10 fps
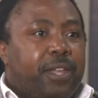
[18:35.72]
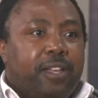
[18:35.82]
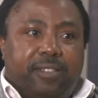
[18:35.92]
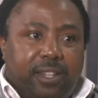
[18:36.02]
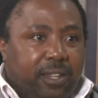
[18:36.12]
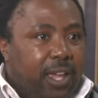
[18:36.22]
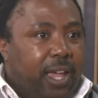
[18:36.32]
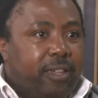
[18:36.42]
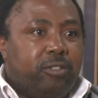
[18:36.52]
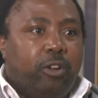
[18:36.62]
CDA
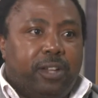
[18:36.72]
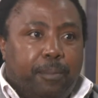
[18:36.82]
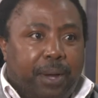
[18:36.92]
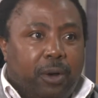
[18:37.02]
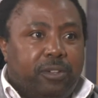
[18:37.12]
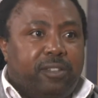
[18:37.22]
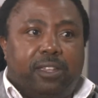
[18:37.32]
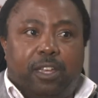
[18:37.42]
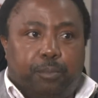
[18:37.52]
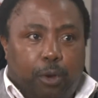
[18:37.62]
is not about
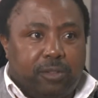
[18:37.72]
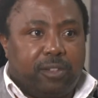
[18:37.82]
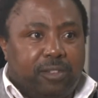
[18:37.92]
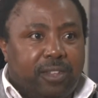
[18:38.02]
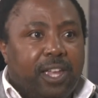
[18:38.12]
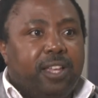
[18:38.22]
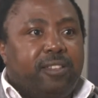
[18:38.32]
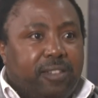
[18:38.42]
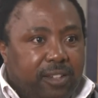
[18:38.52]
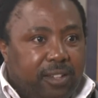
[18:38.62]
ticking boxes.
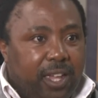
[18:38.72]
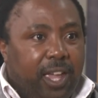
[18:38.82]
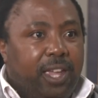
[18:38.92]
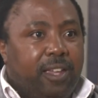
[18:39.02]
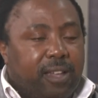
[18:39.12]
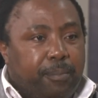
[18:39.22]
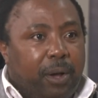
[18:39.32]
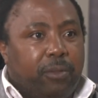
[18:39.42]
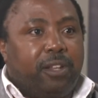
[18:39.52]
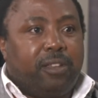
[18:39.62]
CDA is
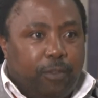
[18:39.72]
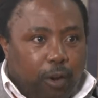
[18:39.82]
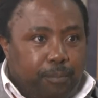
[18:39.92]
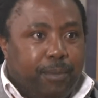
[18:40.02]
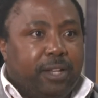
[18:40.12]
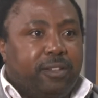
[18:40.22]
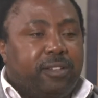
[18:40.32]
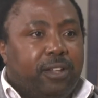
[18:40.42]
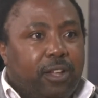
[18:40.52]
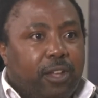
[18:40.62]
about the development
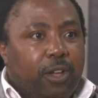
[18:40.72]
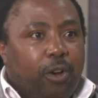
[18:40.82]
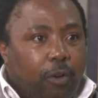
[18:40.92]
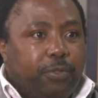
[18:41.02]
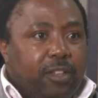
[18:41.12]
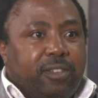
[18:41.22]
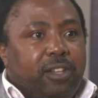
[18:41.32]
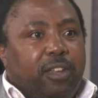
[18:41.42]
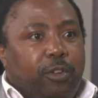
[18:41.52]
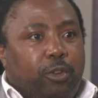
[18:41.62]
of these
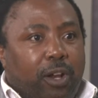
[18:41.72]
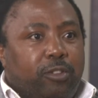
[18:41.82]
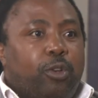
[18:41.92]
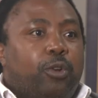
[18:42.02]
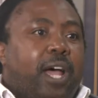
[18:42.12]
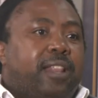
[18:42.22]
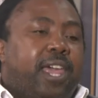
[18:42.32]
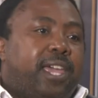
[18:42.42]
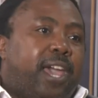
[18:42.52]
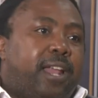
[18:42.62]
individuals so that
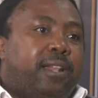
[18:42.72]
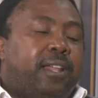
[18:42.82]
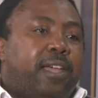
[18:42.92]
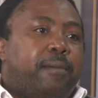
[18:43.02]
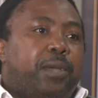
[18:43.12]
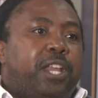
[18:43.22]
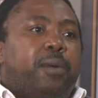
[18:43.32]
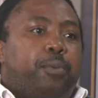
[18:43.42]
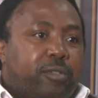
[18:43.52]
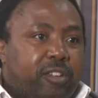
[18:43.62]
they can be in a
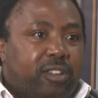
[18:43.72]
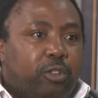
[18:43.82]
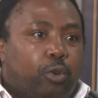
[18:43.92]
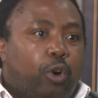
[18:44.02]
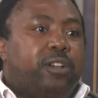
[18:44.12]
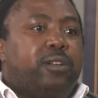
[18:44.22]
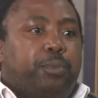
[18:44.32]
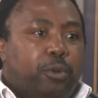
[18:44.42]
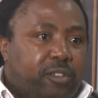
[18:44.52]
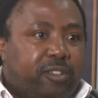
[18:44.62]
position to
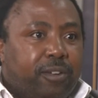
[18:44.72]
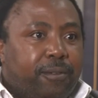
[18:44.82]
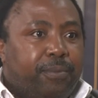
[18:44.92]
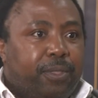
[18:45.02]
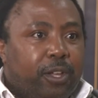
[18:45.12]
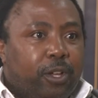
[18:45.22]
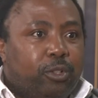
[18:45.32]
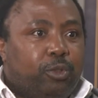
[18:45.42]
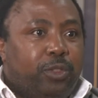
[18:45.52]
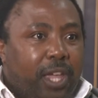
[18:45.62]
contribute
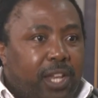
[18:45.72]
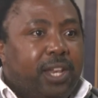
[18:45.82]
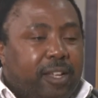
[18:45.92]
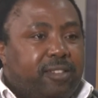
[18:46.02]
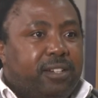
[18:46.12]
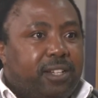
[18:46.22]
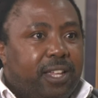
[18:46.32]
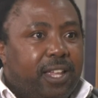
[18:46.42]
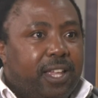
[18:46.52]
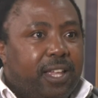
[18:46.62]
to the industry
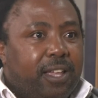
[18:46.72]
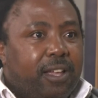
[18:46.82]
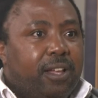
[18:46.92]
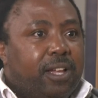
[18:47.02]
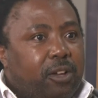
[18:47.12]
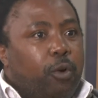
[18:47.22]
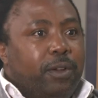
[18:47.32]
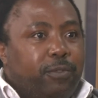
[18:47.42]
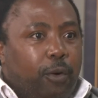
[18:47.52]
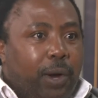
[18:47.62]
going
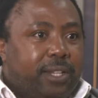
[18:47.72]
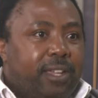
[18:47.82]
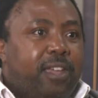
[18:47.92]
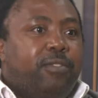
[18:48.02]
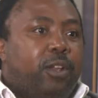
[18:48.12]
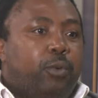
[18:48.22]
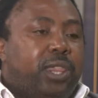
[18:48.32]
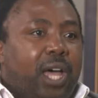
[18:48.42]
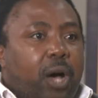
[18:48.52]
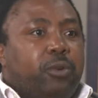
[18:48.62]
forward, even
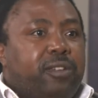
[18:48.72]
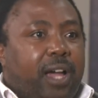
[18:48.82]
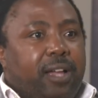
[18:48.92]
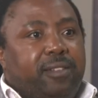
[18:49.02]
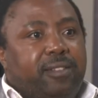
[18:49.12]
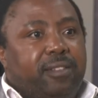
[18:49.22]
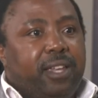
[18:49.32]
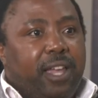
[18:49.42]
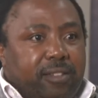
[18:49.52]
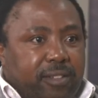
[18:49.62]
without us
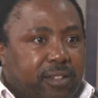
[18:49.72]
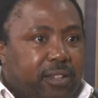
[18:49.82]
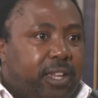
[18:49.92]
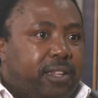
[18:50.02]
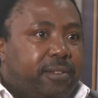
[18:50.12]
as CDA.